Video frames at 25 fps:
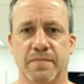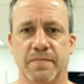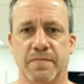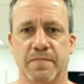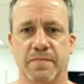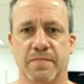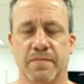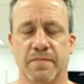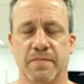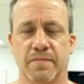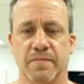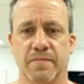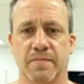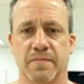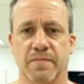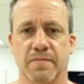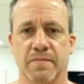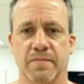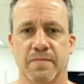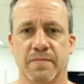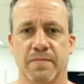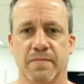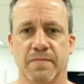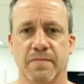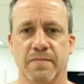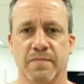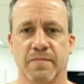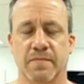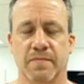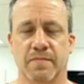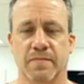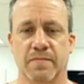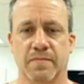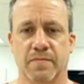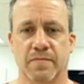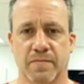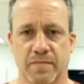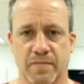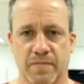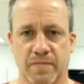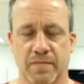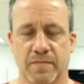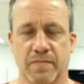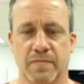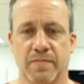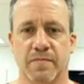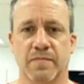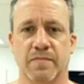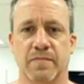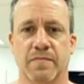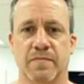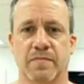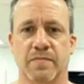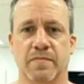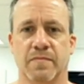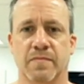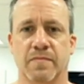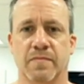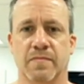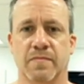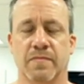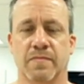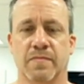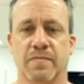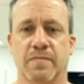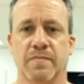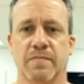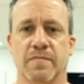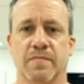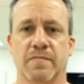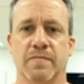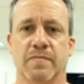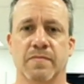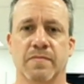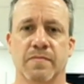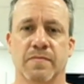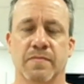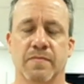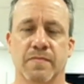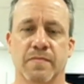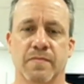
[no speech]